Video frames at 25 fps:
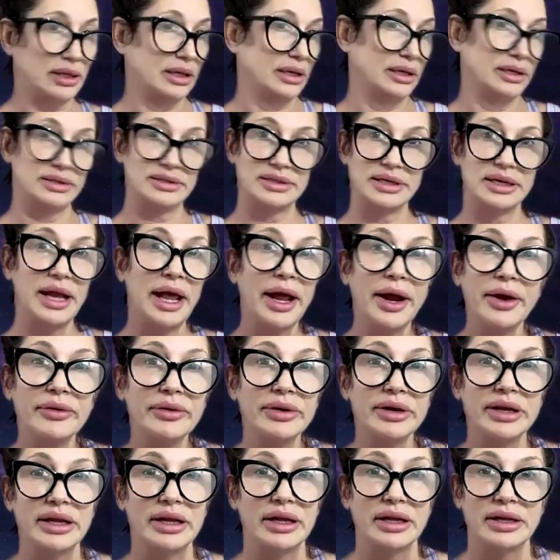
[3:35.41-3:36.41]
is
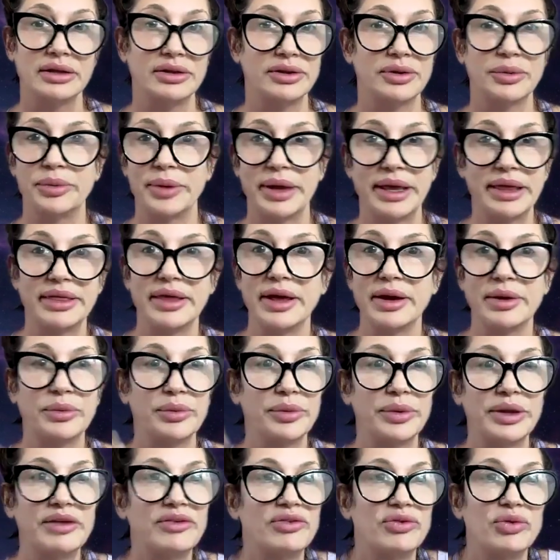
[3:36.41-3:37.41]
inherited, the way that
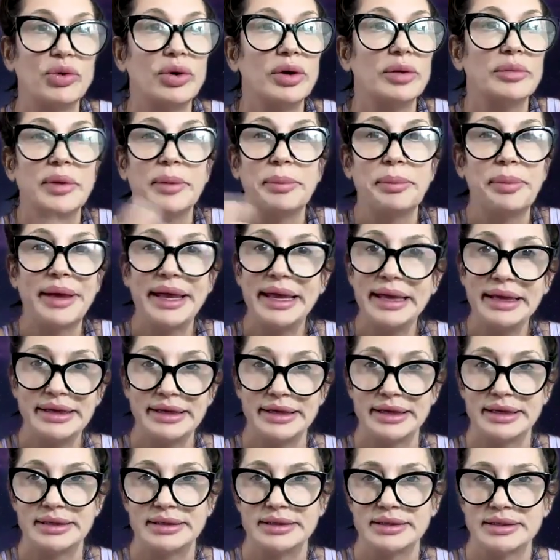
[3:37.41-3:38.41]
we form
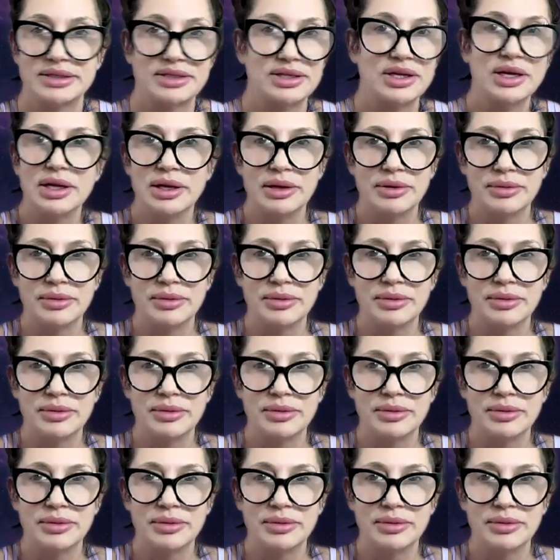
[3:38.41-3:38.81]
opinions.